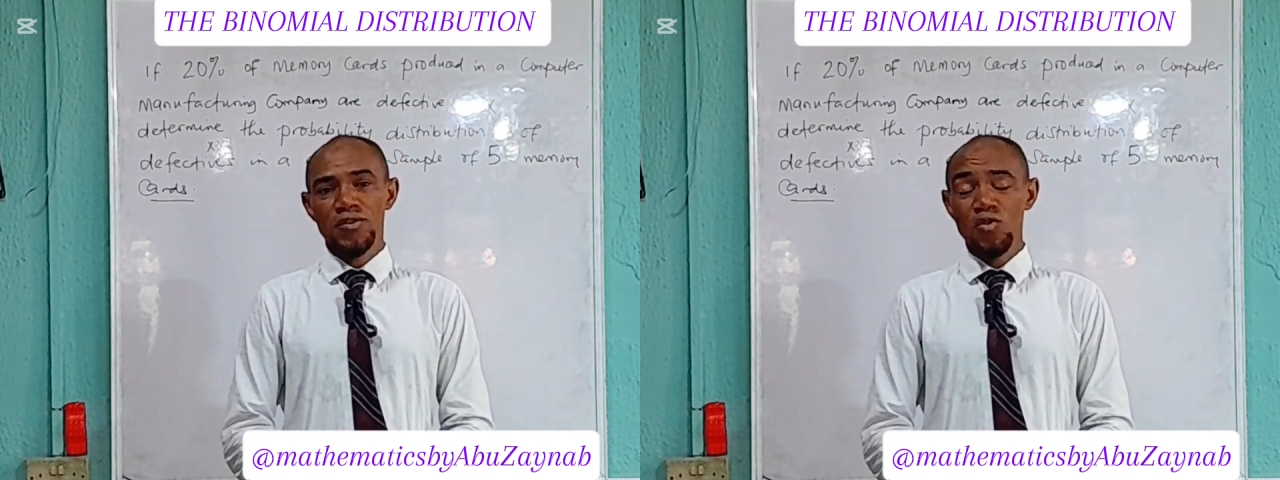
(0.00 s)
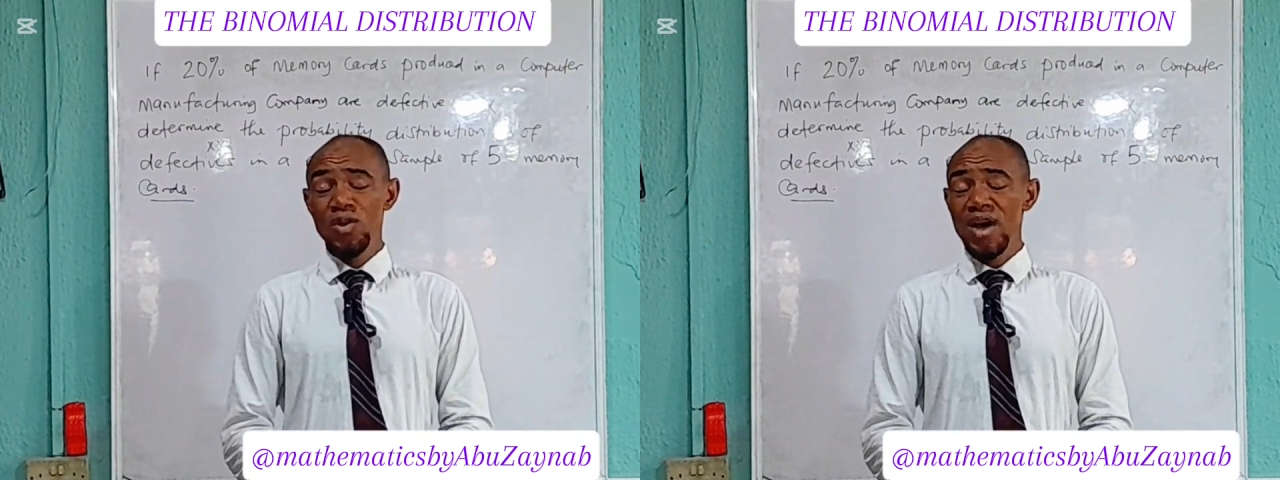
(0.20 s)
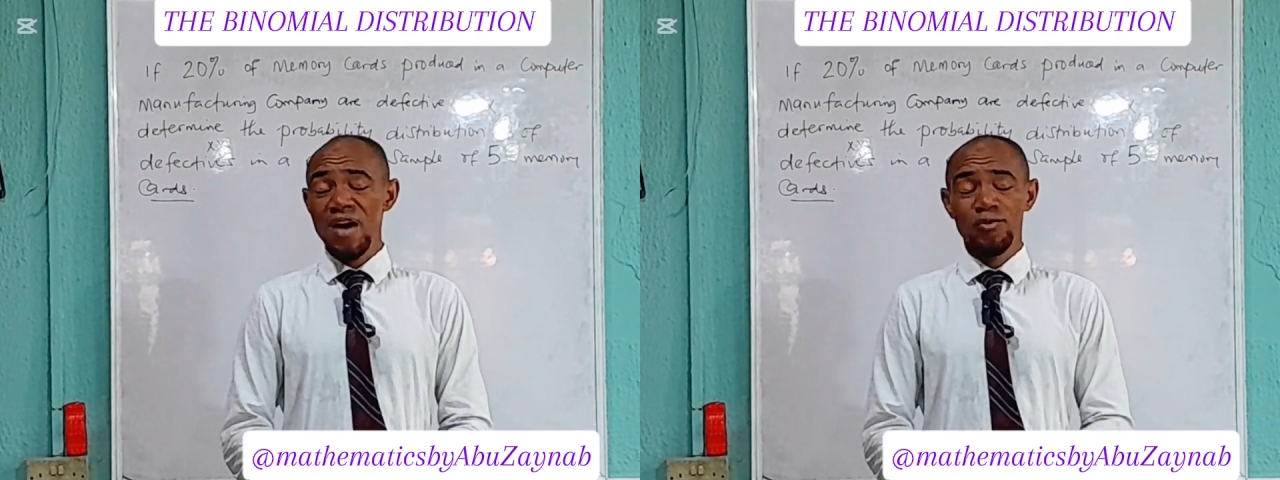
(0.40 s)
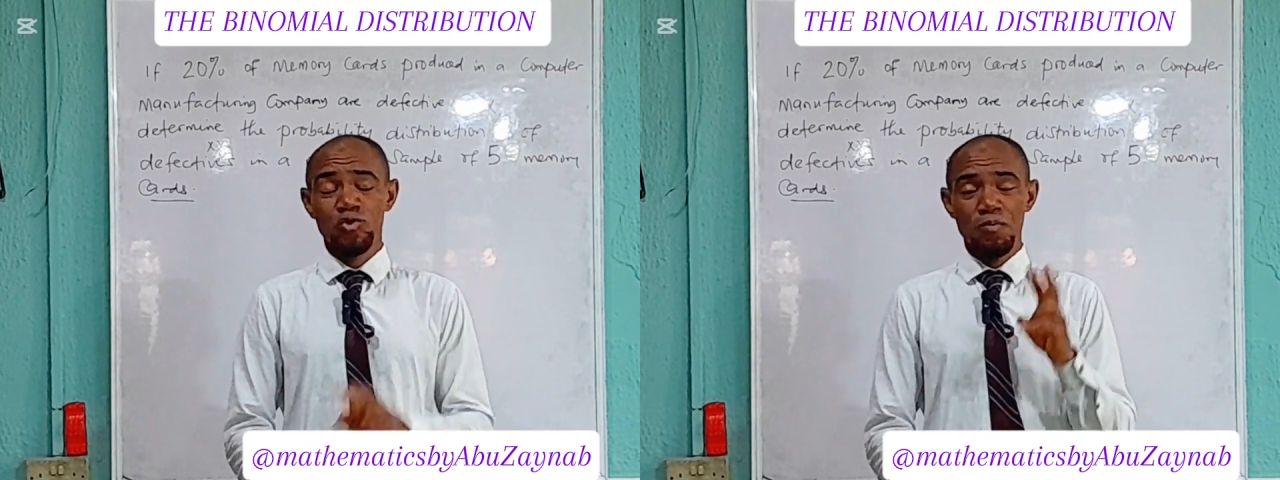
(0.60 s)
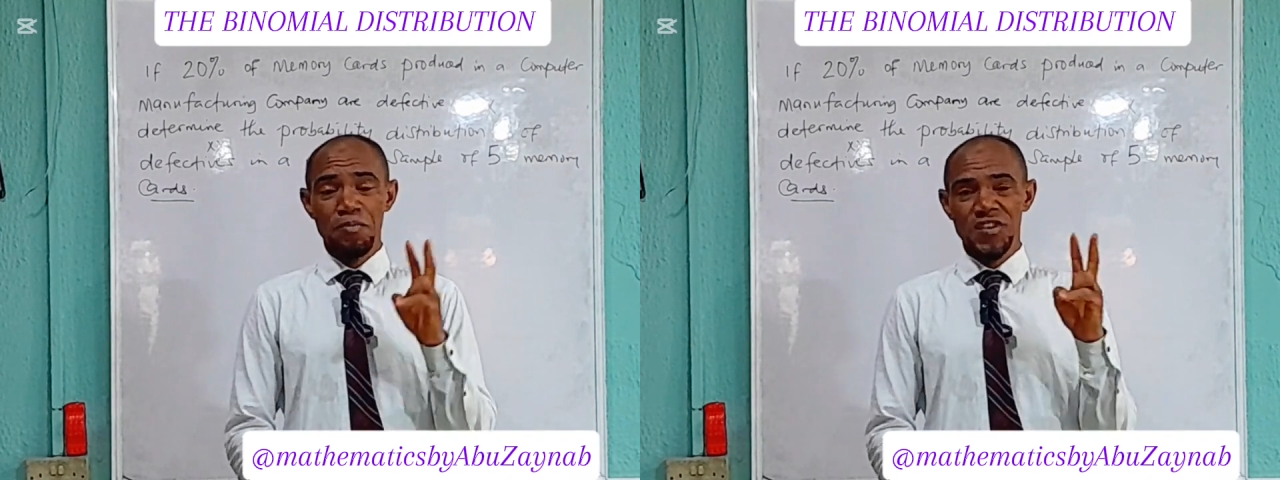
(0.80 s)
only have
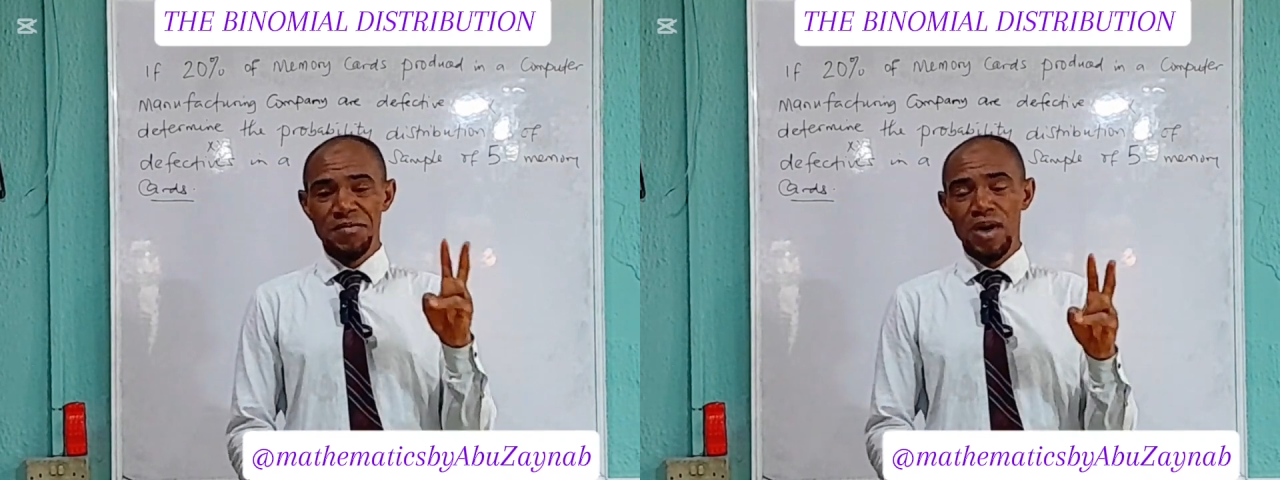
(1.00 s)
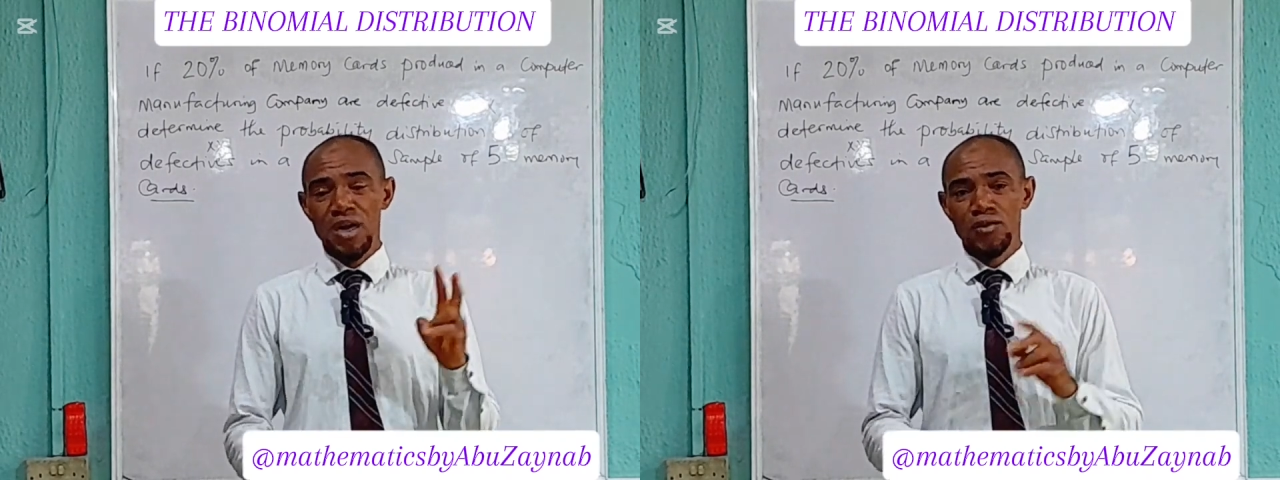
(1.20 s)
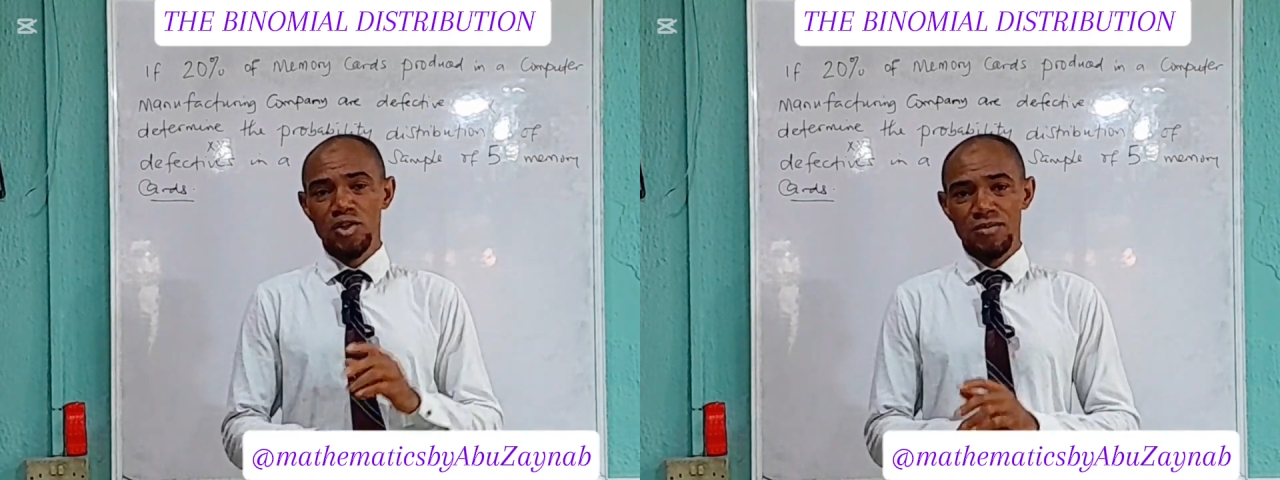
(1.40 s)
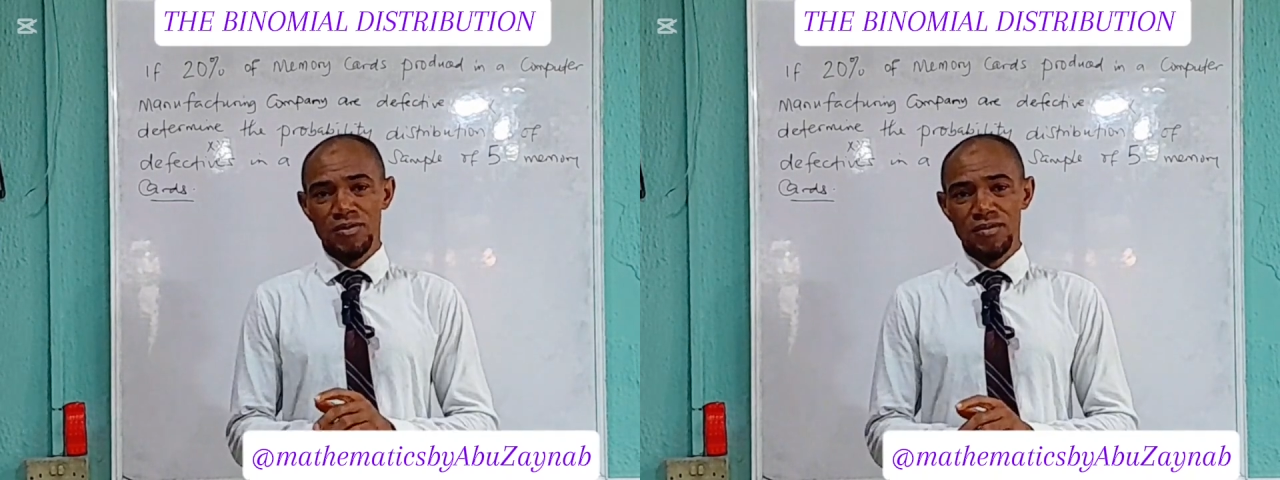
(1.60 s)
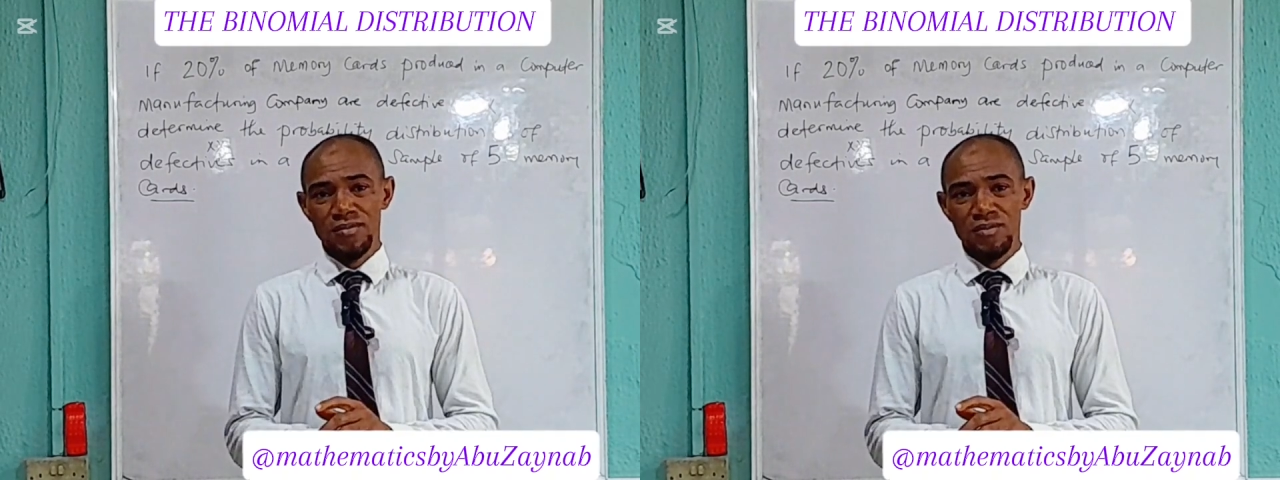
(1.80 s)
two possible outcomes,